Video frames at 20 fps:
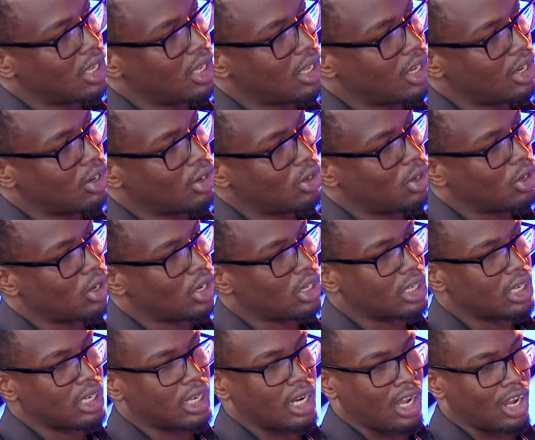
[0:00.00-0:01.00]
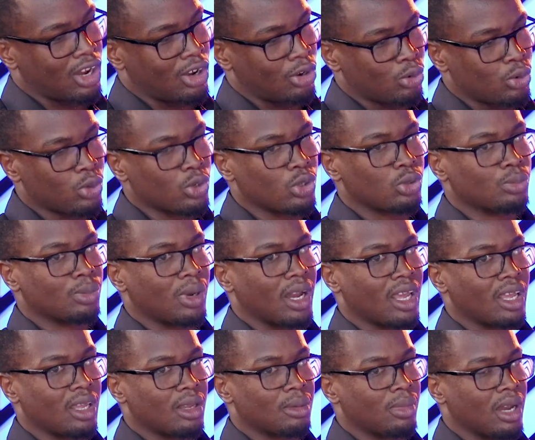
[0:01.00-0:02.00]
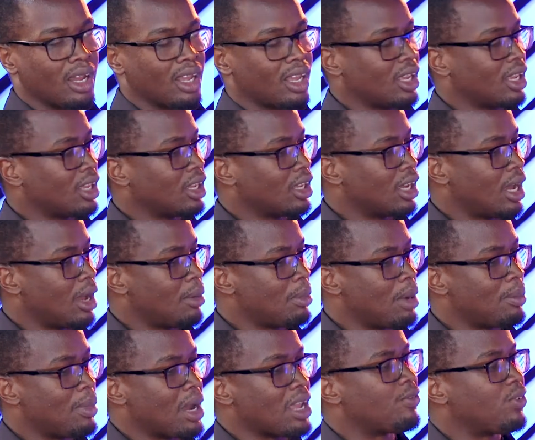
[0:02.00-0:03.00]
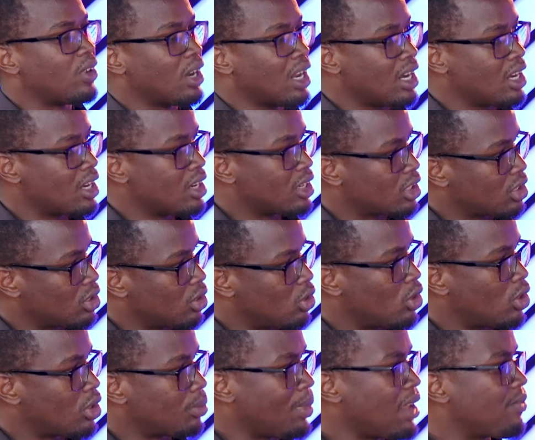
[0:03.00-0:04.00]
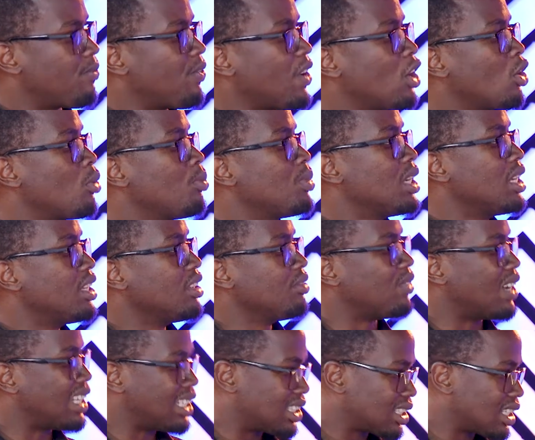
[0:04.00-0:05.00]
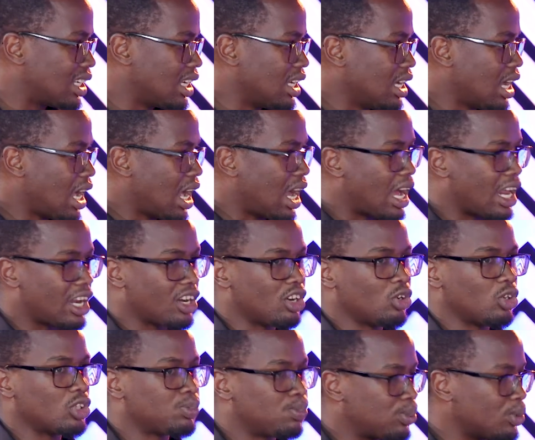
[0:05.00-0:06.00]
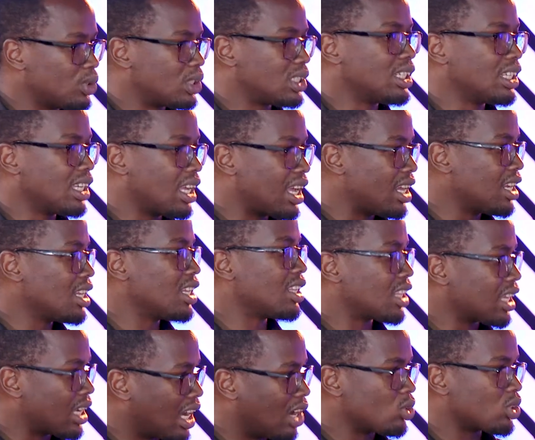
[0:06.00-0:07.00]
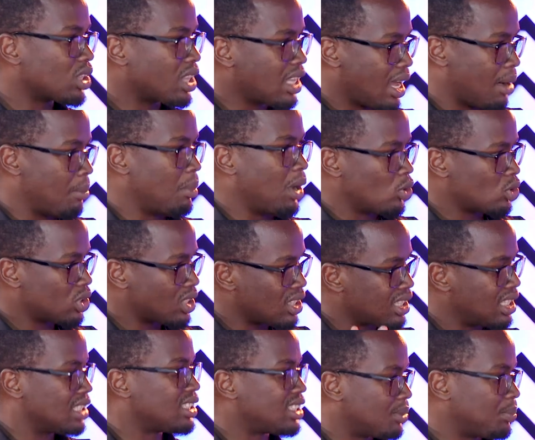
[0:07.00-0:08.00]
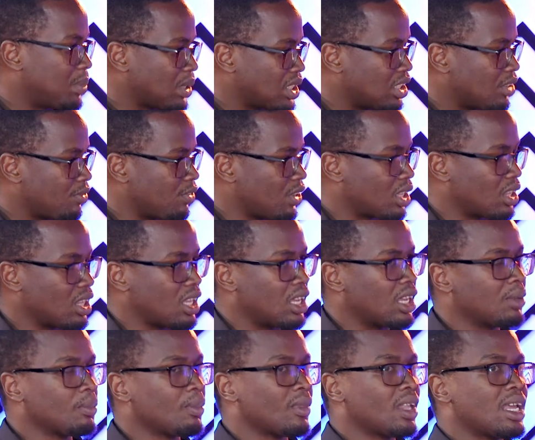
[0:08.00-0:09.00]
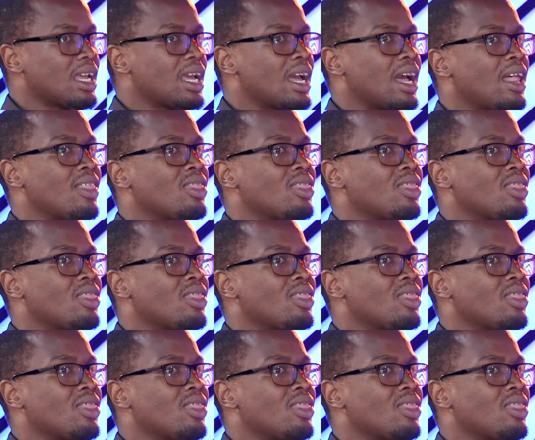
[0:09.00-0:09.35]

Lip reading: or now who you my friend or my fellow believers are not putting anything out there about this specific thing, and